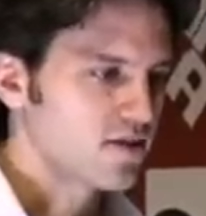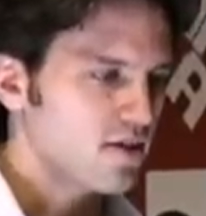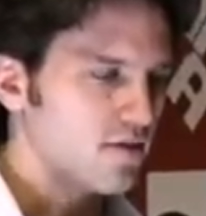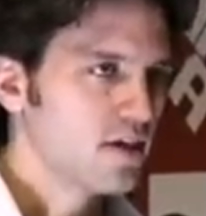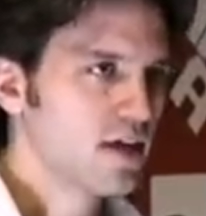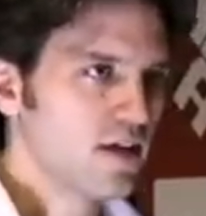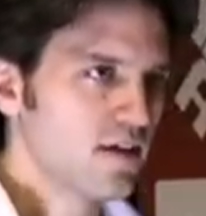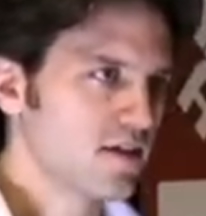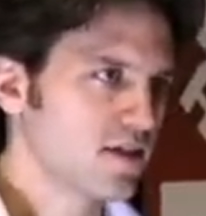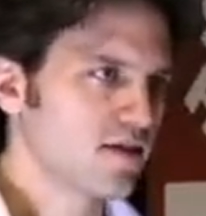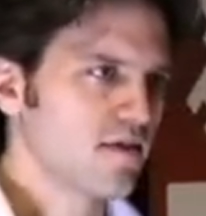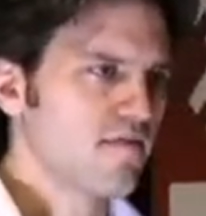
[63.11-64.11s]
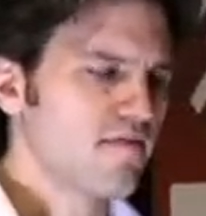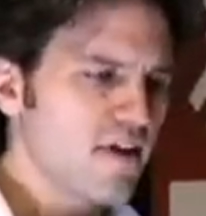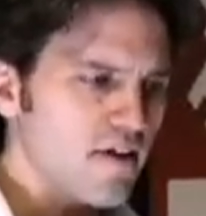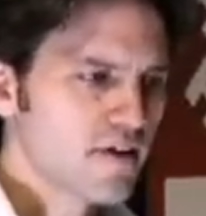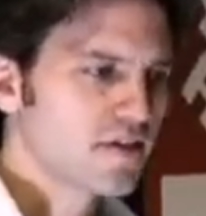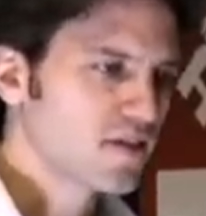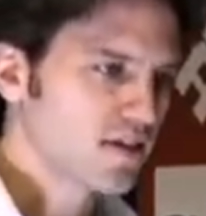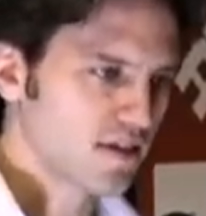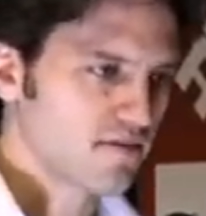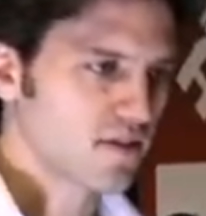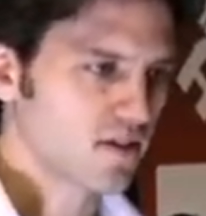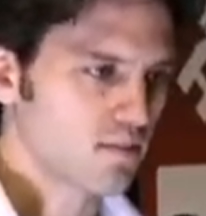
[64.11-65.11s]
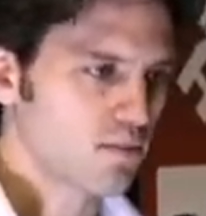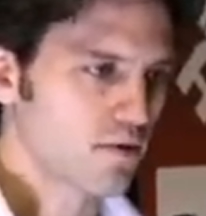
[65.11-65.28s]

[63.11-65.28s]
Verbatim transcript: So this is a very significant